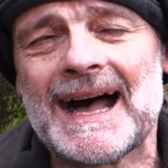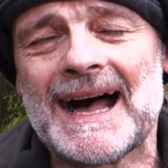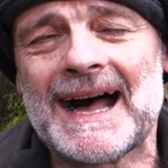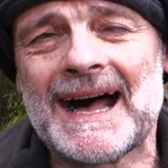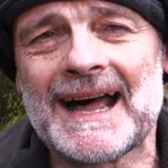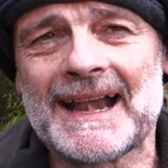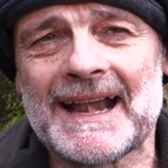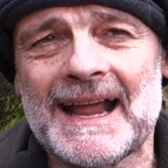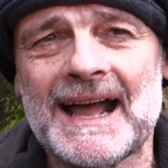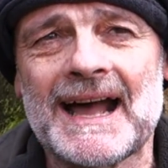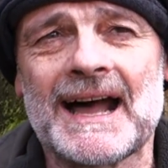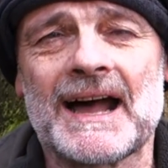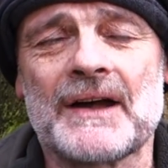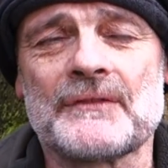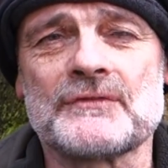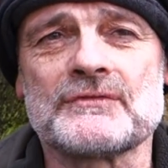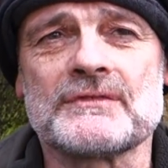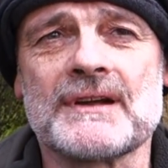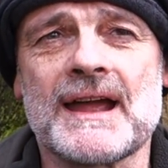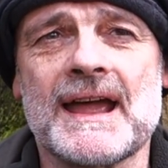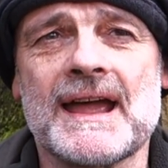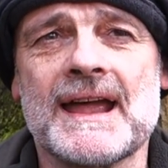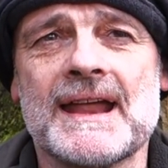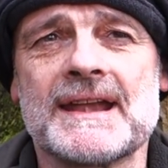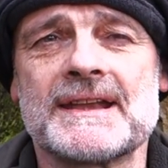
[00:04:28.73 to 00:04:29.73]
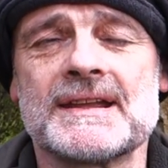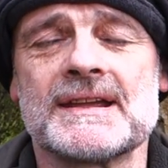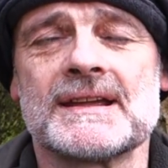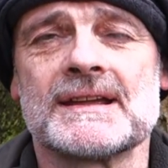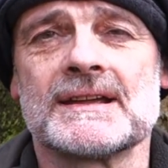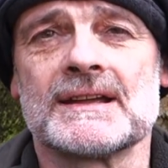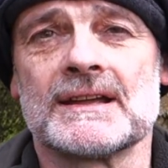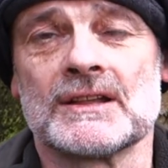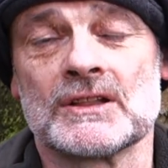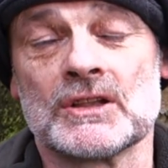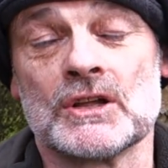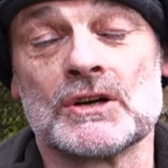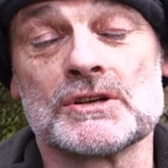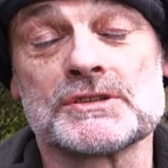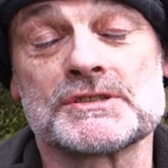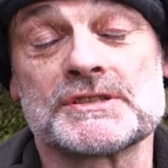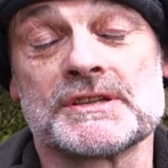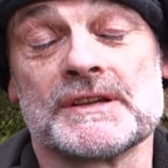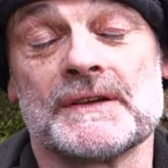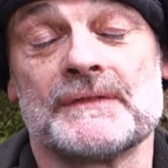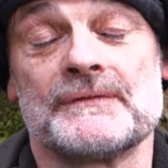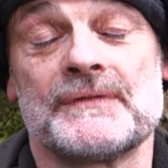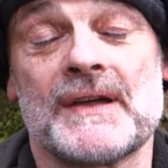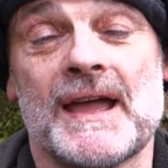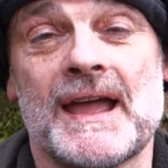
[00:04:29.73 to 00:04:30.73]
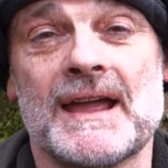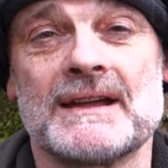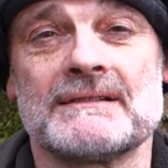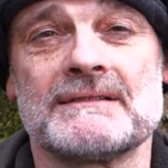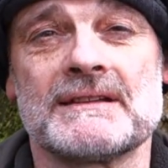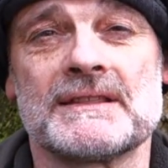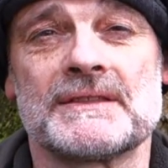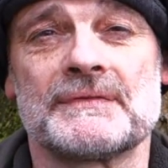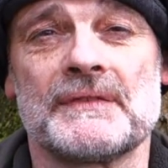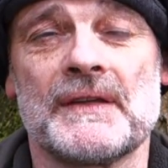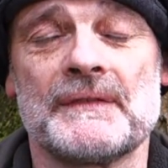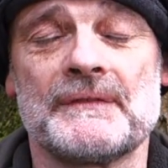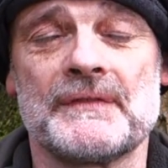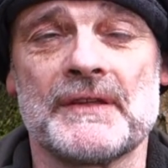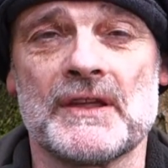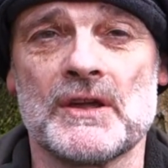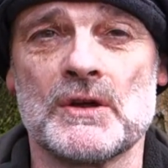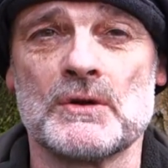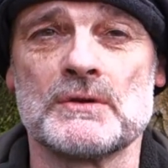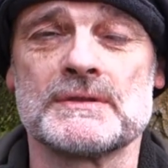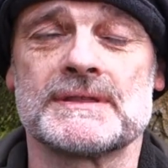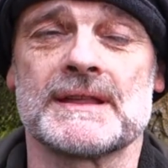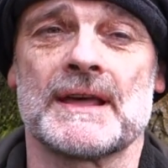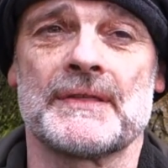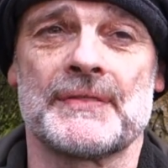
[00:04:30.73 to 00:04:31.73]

and I have read and looked at various reviews.